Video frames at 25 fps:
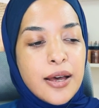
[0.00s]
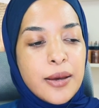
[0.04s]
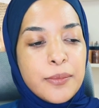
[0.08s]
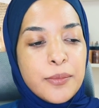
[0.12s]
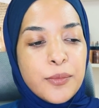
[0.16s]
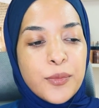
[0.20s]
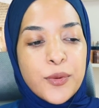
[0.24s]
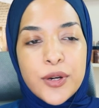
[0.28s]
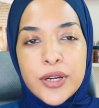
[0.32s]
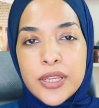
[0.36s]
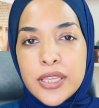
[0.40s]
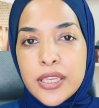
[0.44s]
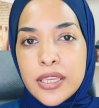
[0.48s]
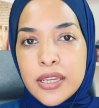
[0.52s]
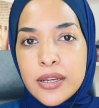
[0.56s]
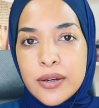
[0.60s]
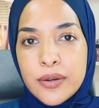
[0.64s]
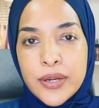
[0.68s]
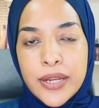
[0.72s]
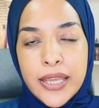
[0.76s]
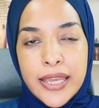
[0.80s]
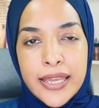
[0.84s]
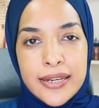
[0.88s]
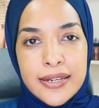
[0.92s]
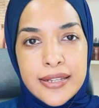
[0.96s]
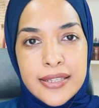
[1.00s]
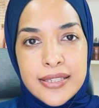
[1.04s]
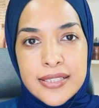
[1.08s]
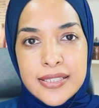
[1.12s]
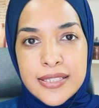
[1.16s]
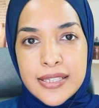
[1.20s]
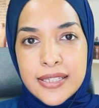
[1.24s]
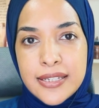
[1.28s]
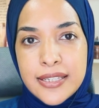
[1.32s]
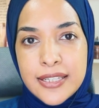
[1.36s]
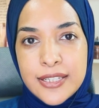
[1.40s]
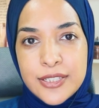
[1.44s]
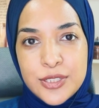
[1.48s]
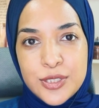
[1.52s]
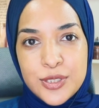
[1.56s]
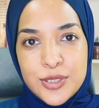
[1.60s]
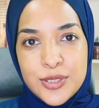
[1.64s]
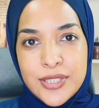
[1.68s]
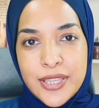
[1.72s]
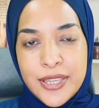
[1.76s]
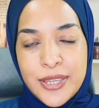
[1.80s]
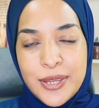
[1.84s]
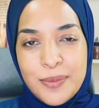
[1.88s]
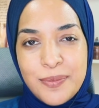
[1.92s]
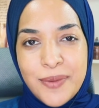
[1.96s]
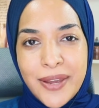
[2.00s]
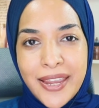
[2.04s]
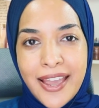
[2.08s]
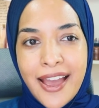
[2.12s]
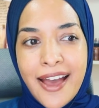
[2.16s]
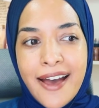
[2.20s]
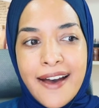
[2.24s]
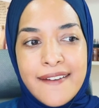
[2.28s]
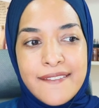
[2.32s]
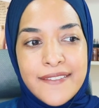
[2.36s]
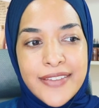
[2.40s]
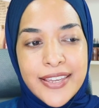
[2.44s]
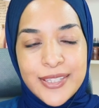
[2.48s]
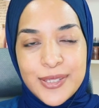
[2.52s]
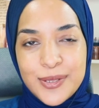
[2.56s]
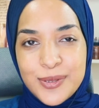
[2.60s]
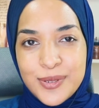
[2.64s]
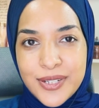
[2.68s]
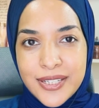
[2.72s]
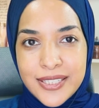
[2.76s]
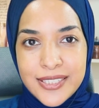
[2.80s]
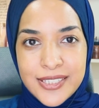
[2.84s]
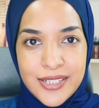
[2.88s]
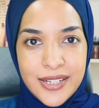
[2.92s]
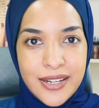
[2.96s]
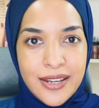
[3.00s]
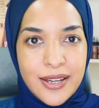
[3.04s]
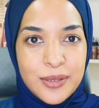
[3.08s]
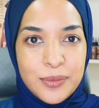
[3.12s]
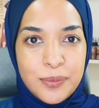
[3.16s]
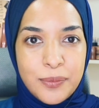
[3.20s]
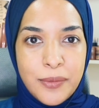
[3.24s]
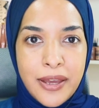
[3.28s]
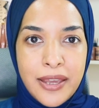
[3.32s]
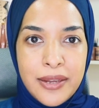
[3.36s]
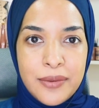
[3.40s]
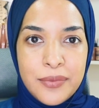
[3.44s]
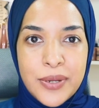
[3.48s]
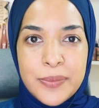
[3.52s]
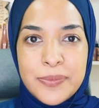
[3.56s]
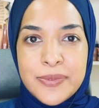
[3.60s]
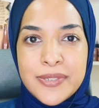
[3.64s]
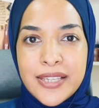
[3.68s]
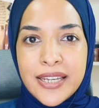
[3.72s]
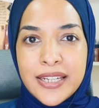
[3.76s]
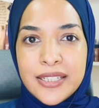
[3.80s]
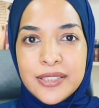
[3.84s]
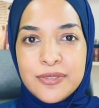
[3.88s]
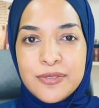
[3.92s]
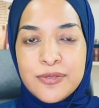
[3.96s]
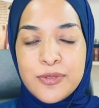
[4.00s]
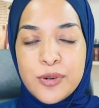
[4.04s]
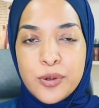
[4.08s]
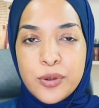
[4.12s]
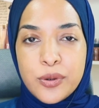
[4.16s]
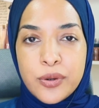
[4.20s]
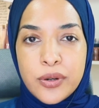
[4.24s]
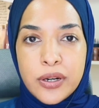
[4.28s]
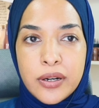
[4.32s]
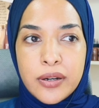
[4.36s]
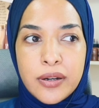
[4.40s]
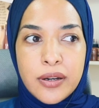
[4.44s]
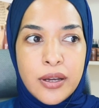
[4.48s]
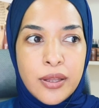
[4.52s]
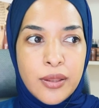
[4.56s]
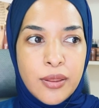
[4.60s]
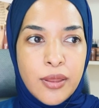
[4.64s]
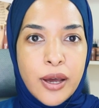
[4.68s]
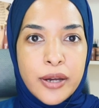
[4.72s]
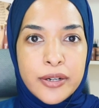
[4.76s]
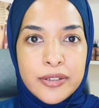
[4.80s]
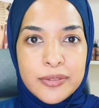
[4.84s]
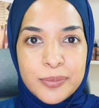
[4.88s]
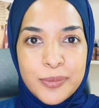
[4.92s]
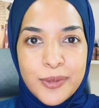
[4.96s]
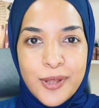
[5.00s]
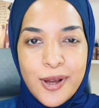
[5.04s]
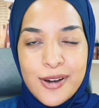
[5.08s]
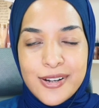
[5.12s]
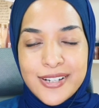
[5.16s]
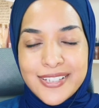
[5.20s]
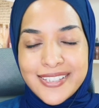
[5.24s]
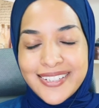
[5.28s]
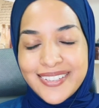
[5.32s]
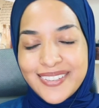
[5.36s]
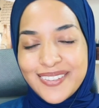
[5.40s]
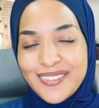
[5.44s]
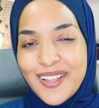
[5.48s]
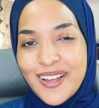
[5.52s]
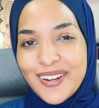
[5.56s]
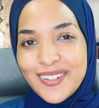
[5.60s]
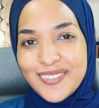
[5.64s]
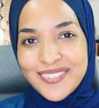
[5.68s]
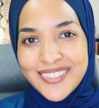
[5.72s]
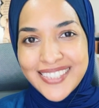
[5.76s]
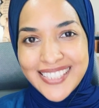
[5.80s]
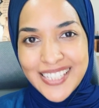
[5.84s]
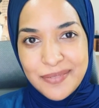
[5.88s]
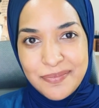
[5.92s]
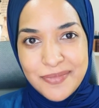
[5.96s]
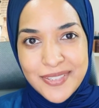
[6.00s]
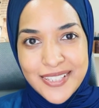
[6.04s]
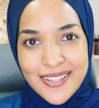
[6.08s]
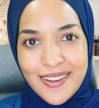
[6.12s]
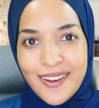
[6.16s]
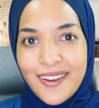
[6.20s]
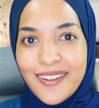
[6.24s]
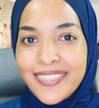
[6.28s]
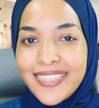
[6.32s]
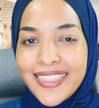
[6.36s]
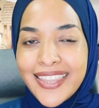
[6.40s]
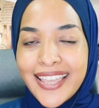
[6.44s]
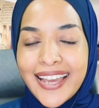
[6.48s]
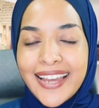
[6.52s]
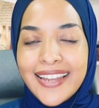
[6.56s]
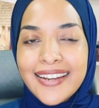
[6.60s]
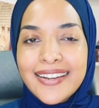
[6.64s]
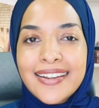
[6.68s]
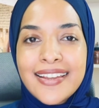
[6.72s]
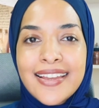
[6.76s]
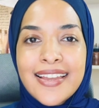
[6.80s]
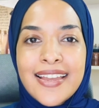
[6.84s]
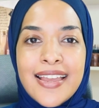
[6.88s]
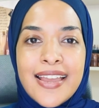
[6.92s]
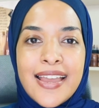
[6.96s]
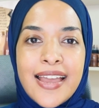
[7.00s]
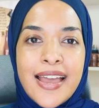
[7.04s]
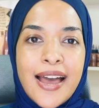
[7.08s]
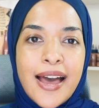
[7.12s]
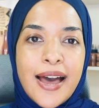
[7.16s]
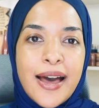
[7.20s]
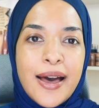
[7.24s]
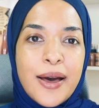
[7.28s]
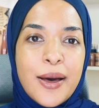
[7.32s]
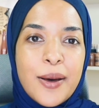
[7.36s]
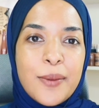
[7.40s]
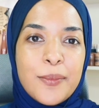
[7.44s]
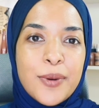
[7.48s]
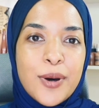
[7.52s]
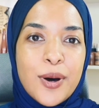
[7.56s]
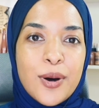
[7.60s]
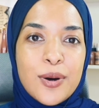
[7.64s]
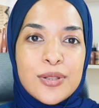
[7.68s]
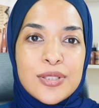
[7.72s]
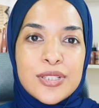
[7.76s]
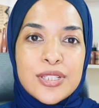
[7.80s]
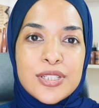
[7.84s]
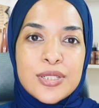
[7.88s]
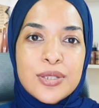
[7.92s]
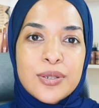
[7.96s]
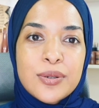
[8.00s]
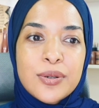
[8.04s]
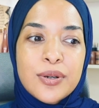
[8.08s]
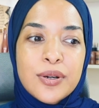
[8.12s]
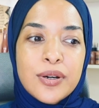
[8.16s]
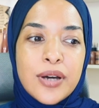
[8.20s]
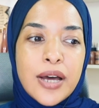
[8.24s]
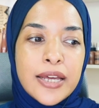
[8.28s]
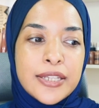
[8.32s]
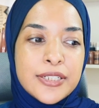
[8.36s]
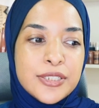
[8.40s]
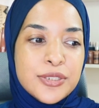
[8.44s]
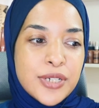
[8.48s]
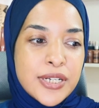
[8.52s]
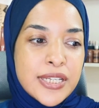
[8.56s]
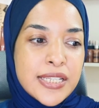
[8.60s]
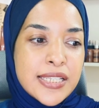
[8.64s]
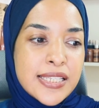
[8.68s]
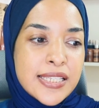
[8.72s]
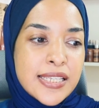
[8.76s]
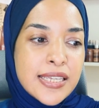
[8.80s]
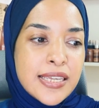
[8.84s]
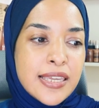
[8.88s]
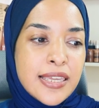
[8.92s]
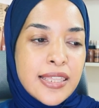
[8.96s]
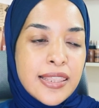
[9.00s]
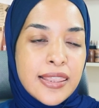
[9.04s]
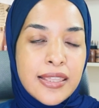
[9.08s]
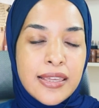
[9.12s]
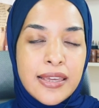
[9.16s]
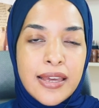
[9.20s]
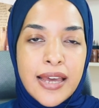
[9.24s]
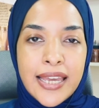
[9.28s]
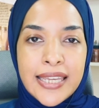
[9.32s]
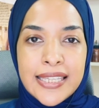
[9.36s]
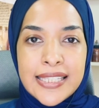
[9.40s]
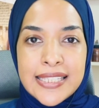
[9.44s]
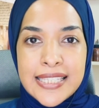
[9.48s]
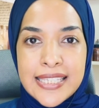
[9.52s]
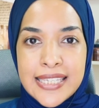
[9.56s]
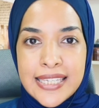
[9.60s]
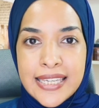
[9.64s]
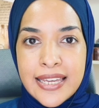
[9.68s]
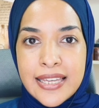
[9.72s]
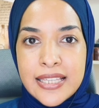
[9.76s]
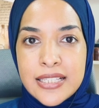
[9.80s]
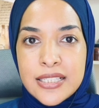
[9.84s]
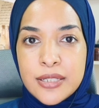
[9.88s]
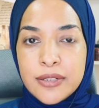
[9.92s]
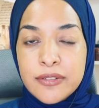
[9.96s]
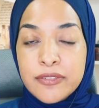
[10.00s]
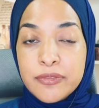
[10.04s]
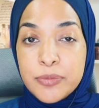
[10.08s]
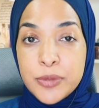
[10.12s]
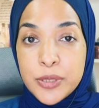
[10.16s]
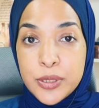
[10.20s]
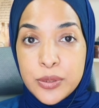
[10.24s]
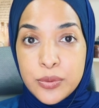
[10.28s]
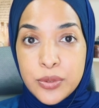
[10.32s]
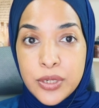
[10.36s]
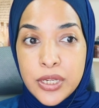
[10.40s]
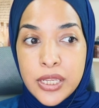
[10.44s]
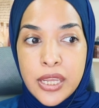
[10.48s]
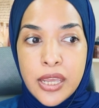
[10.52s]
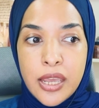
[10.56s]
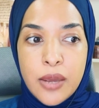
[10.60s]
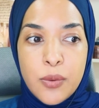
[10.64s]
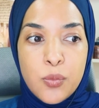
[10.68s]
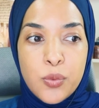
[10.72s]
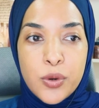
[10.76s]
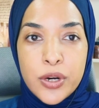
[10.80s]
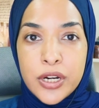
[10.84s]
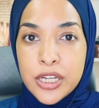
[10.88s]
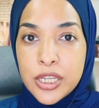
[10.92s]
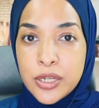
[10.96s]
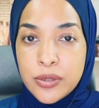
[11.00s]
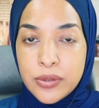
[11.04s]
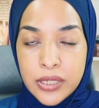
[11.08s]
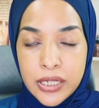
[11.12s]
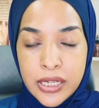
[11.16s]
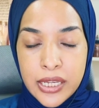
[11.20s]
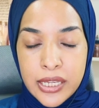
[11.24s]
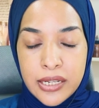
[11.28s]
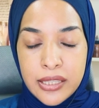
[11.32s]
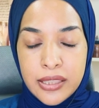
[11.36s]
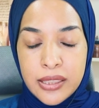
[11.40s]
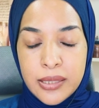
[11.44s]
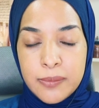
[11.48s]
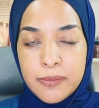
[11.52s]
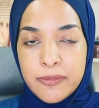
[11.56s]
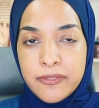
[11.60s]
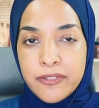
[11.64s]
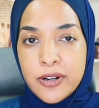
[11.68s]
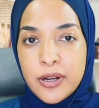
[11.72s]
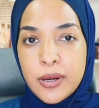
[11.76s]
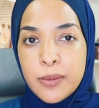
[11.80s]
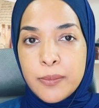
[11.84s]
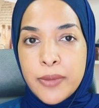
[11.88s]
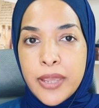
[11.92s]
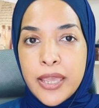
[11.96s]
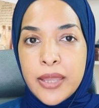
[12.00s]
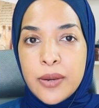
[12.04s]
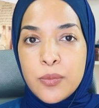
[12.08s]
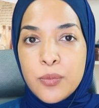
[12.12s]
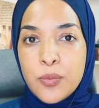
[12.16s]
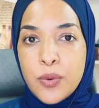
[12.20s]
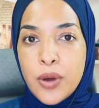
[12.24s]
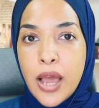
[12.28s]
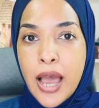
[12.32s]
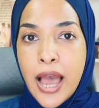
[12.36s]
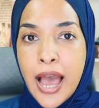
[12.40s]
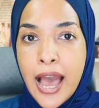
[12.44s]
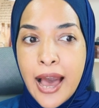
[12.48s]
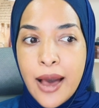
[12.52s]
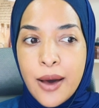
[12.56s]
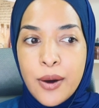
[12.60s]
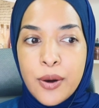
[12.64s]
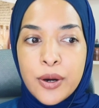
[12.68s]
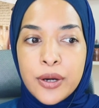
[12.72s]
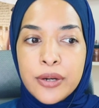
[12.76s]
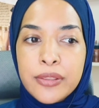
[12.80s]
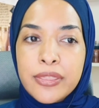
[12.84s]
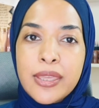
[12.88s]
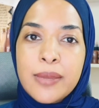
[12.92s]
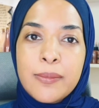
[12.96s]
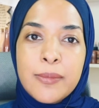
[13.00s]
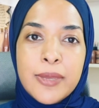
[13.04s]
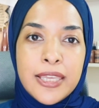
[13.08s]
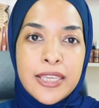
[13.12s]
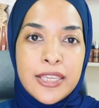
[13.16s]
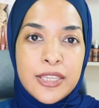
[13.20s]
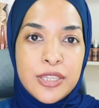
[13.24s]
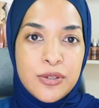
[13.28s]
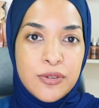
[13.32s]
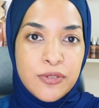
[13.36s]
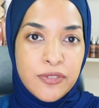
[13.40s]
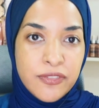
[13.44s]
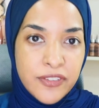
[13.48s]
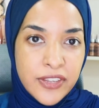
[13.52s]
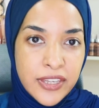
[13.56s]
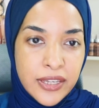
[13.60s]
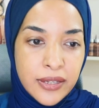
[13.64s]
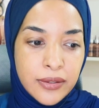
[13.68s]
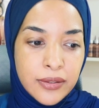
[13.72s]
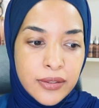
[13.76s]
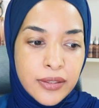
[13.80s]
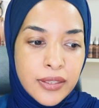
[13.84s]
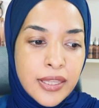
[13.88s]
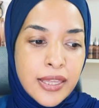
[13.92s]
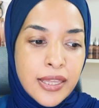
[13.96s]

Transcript: working on any skin issues that you might have, and you can check out my website for a lot of blogs and a lot of tips on that. Also addressing the ideas of beauty, where you are getting them from and how are they making you feel.